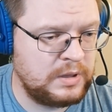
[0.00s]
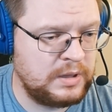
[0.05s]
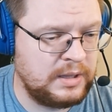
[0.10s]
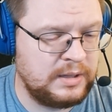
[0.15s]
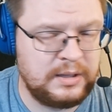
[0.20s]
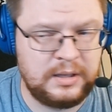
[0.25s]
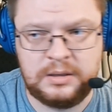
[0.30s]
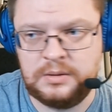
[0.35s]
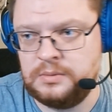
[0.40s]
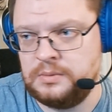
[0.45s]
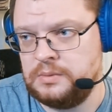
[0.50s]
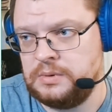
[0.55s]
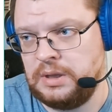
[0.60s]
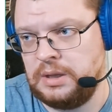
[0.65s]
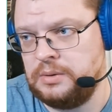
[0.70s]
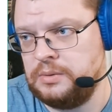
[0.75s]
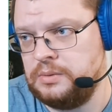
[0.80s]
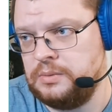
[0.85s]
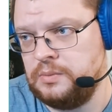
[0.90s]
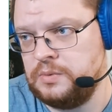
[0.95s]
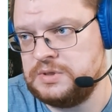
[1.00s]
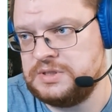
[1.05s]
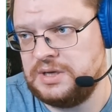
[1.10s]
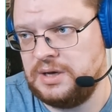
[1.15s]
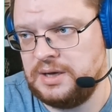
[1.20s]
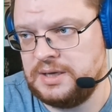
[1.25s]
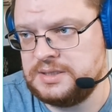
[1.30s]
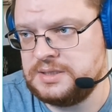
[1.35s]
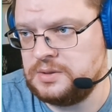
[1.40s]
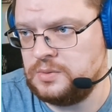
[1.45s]
and then that was
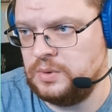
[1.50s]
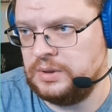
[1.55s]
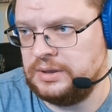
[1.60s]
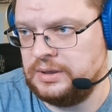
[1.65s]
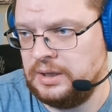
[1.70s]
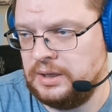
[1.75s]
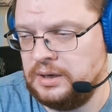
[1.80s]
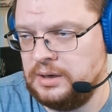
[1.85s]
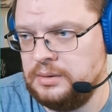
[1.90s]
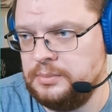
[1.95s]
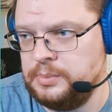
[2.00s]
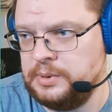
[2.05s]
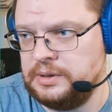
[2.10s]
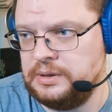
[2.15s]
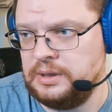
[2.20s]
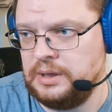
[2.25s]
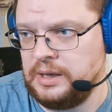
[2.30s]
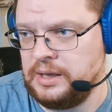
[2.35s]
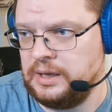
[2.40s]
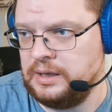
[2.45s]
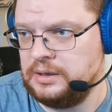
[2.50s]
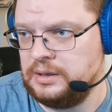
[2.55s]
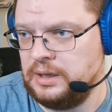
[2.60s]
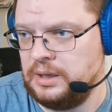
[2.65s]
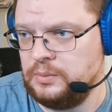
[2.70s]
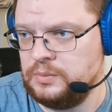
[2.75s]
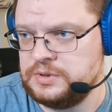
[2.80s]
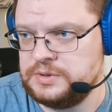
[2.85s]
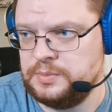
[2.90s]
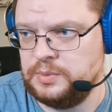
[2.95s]
us Quantenna. But again,
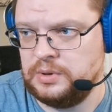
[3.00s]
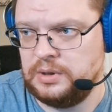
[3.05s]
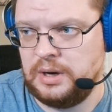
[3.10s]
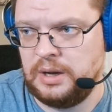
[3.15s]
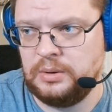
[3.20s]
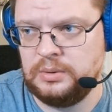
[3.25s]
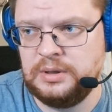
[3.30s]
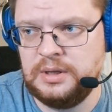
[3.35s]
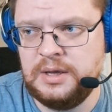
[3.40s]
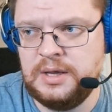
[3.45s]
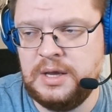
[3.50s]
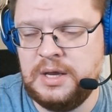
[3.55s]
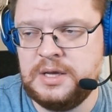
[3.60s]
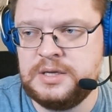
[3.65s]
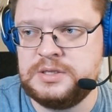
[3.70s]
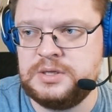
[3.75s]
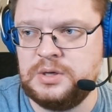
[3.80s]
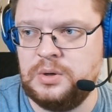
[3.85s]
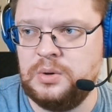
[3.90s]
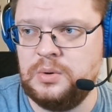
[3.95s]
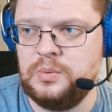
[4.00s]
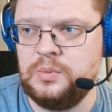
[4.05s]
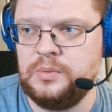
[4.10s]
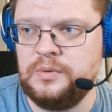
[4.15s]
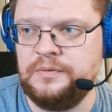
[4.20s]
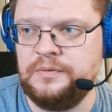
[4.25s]
that was bought out. So